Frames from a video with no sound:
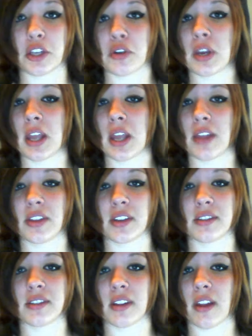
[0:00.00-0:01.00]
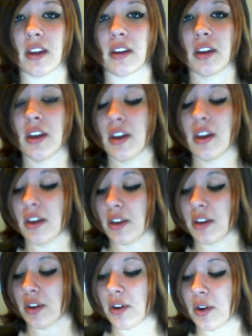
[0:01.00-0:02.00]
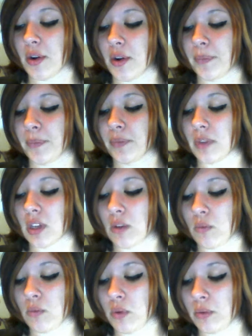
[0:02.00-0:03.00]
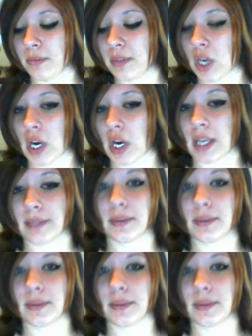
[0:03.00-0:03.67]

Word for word: You could get this at like, you know, ooh, sorry.